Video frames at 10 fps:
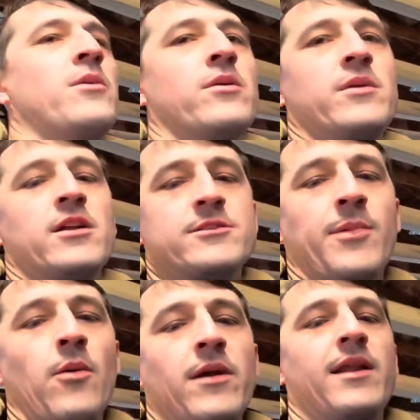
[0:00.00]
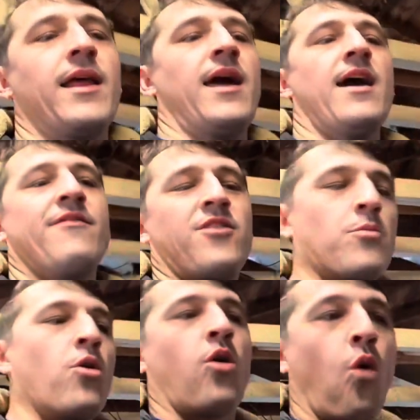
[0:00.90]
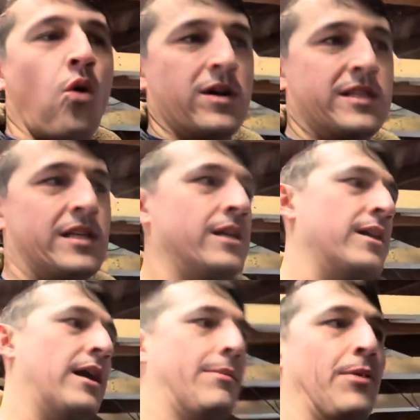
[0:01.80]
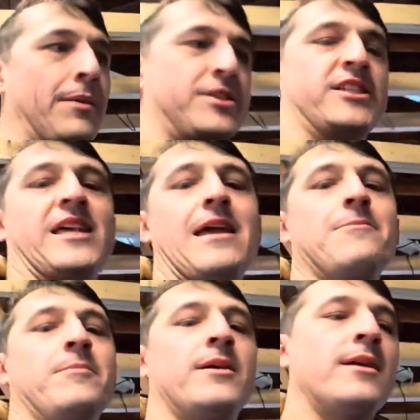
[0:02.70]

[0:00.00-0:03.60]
millimeters by 1.5. They're more coarse, pretty much the same